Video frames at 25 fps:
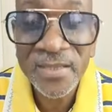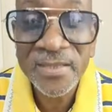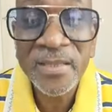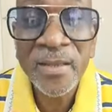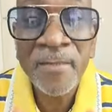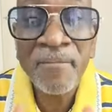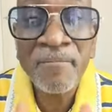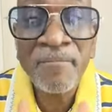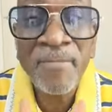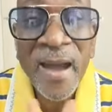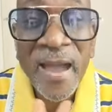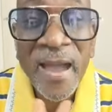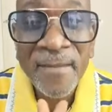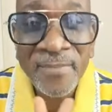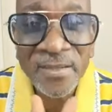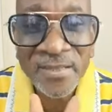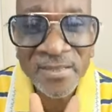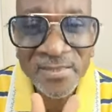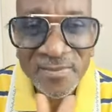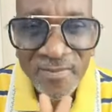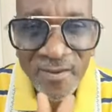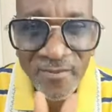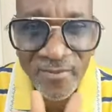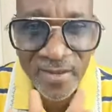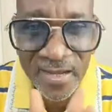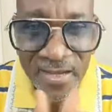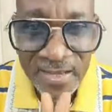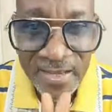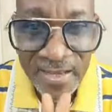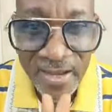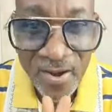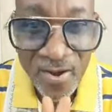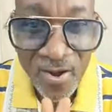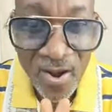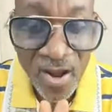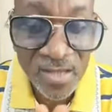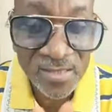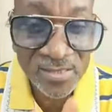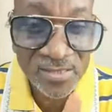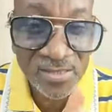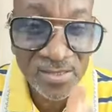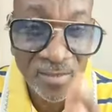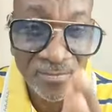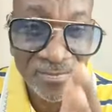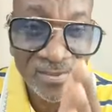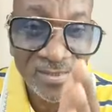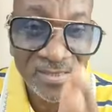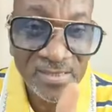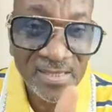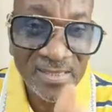the Bible is very clear on
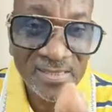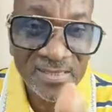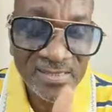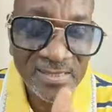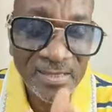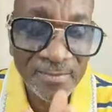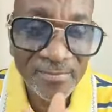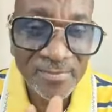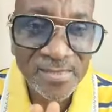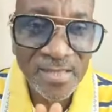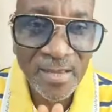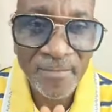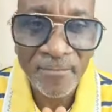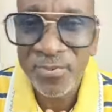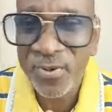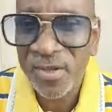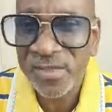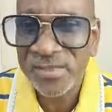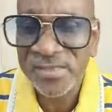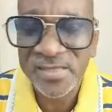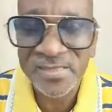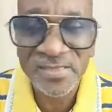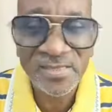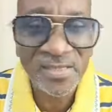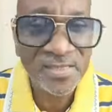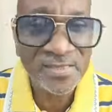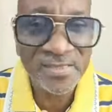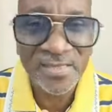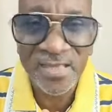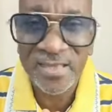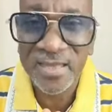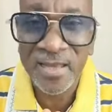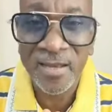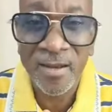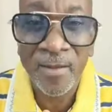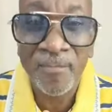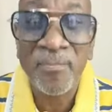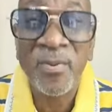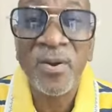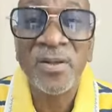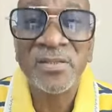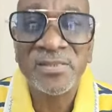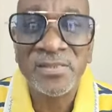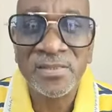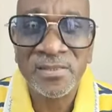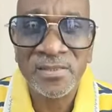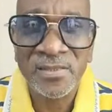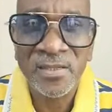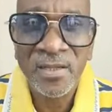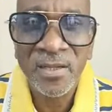some systems and processes that an
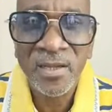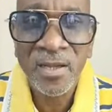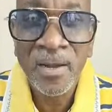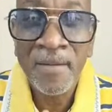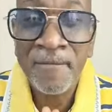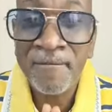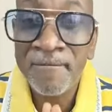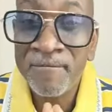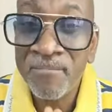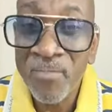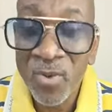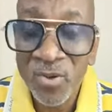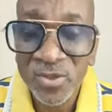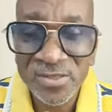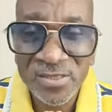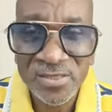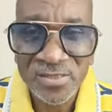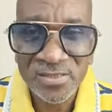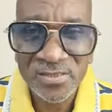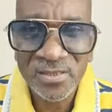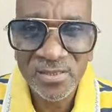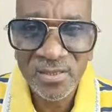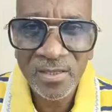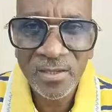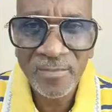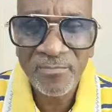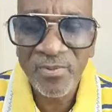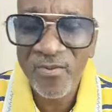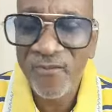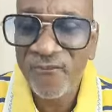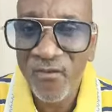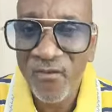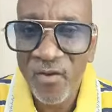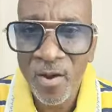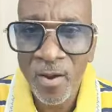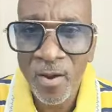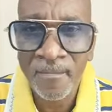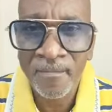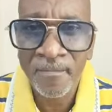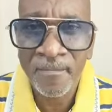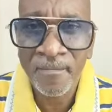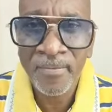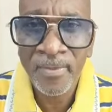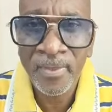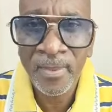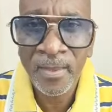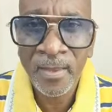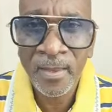apostle must perform.